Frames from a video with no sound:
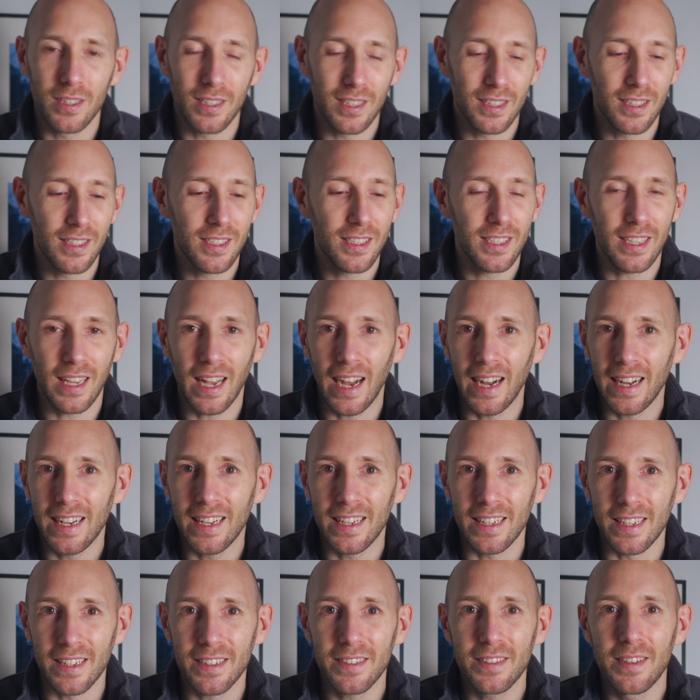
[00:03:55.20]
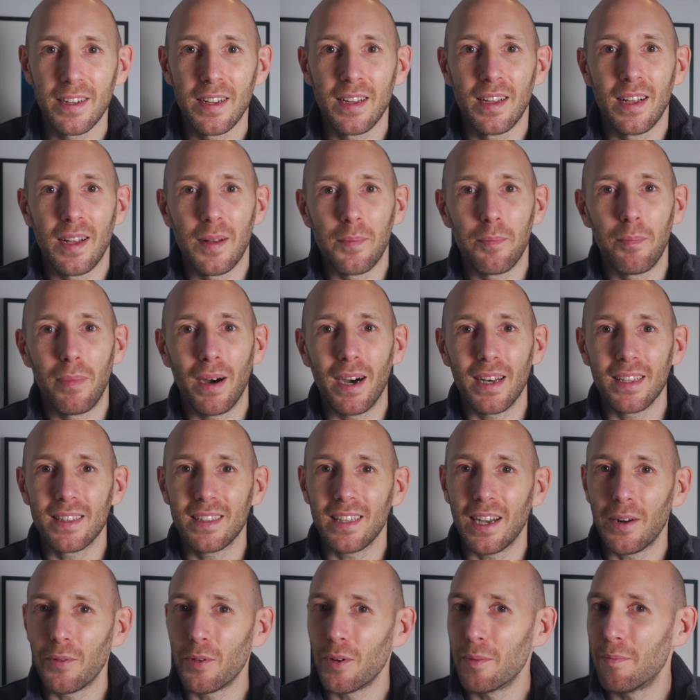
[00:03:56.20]
DC Anker,
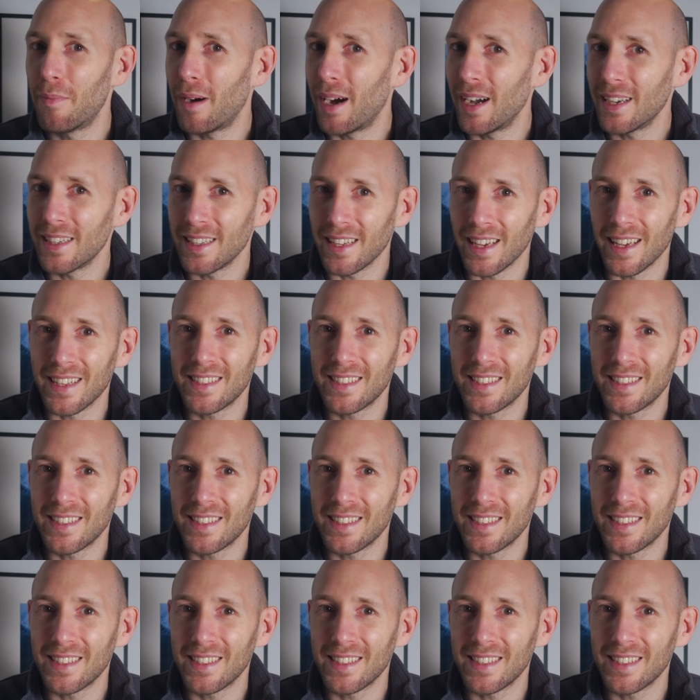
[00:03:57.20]
but I will buy a